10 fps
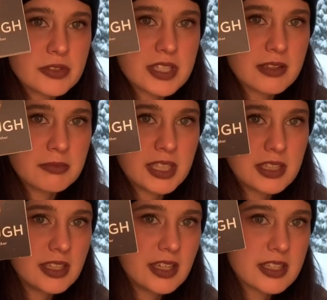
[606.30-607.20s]
sent
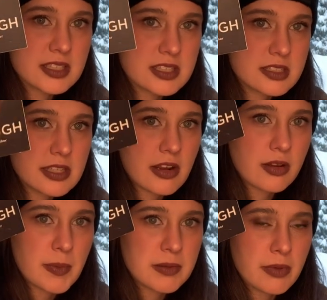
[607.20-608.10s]
me this Sarah
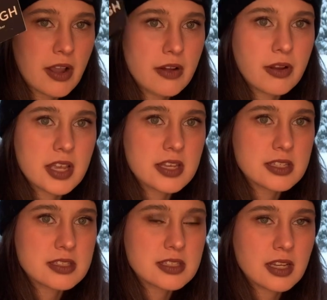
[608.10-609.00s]
Pinborough
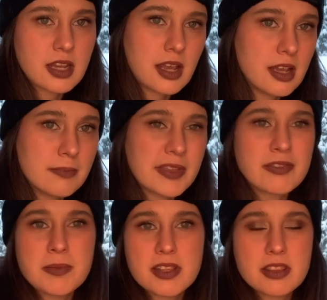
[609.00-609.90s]
because um,
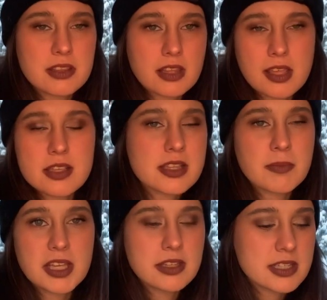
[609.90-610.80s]
every month they send
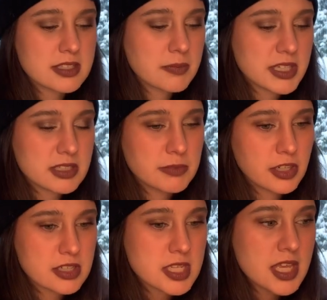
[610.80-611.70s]
me a list. I pick some
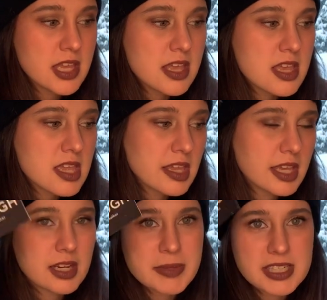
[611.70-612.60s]
books.
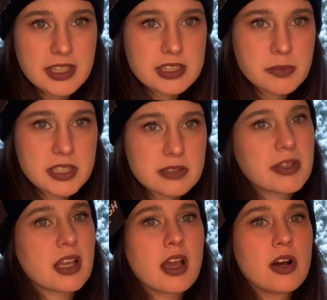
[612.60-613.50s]
And I picked this because I'm
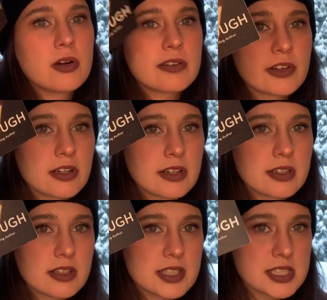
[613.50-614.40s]
like, oh, I've
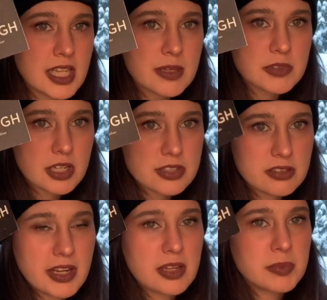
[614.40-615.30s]
heard this name tossed
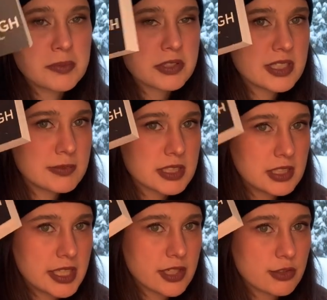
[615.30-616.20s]
around. People seem to
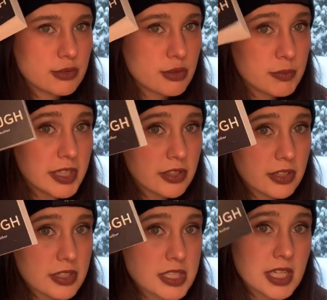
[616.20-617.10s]
like her
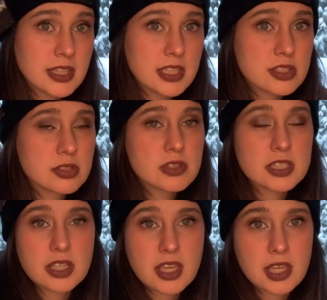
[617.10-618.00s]
thrillers. And then as soon as
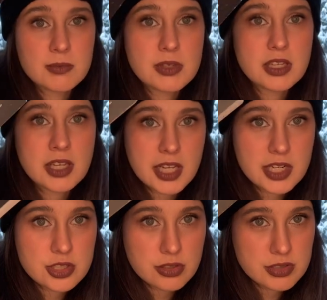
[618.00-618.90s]
it came and I
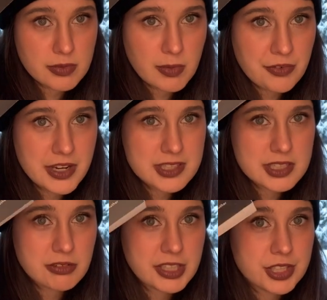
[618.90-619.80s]
showed some of my friends,
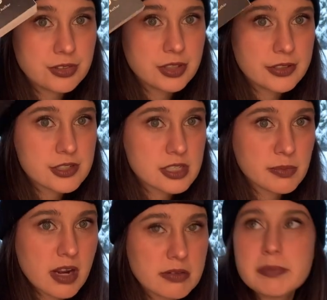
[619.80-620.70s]
they were like, you know that she's
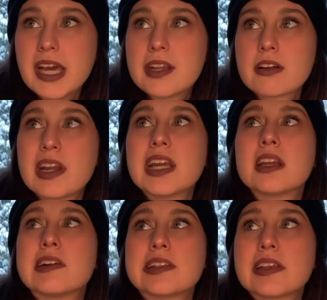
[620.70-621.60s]
problematic, right? And
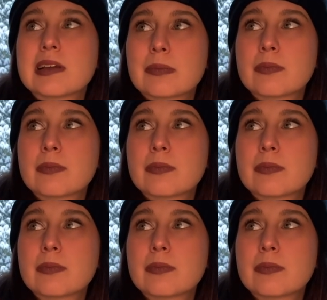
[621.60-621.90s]
I was like,